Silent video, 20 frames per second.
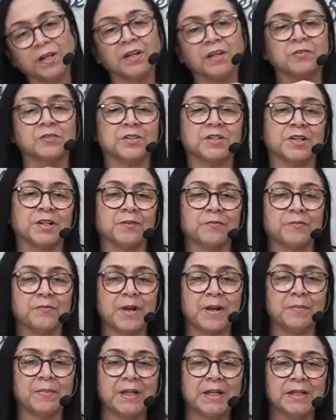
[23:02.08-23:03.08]
the Christian
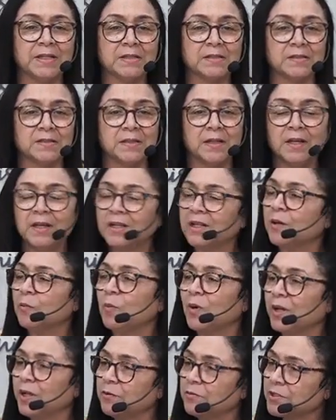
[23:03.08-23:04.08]
families, they
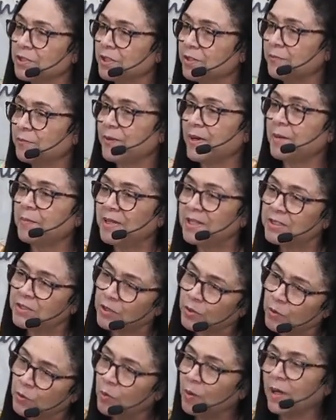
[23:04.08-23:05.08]
want the Christian families
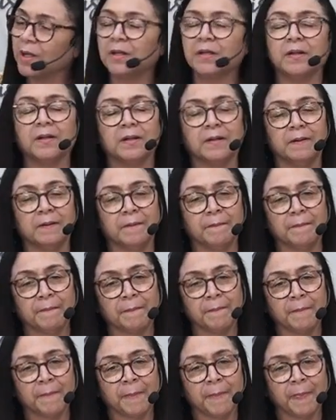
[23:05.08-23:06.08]
to go under.
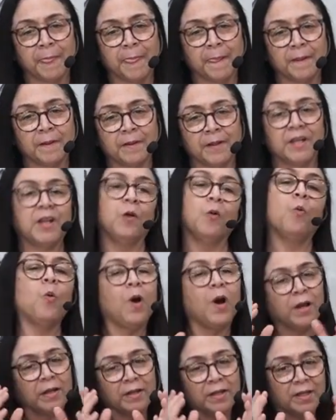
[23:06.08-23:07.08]
They
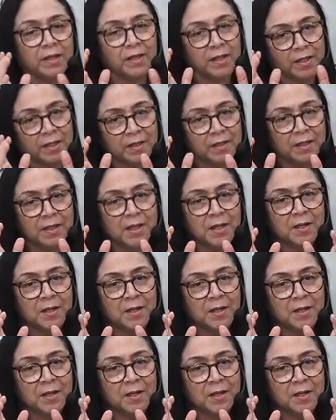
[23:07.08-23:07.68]
want the little